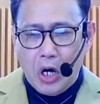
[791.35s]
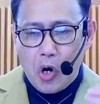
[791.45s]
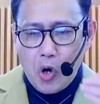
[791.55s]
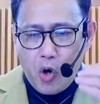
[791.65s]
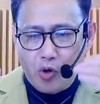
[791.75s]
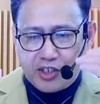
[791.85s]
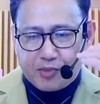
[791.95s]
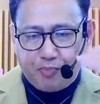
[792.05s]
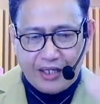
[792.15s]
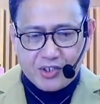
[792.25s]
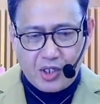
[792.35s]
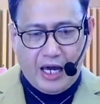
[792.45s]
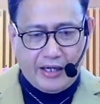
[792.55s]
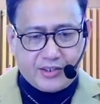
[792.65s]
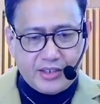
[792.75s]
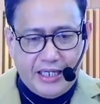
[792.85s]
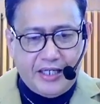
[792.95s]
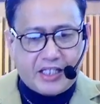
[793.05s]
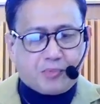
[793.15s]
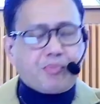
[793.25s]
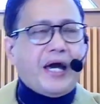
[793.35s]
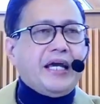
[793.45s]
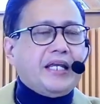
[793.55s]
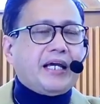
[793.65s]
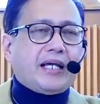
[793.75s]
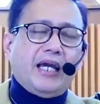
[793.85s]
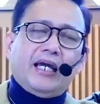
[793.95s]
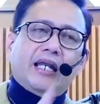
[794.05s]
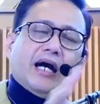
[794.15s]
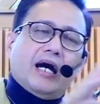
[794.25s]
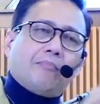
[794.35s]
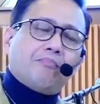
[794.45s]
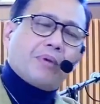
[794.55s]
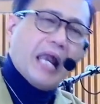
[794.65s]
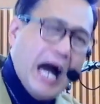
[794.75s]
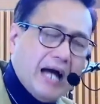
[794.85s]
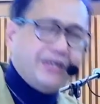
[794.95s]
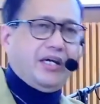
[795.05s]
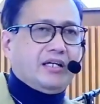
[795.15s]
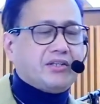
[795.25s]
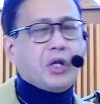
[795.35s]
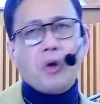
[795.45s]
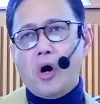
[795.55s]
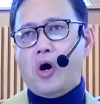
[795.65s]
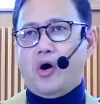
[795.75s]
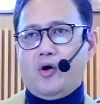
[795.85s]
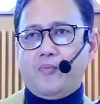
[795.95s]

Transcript: who specialized in explaining and applying the law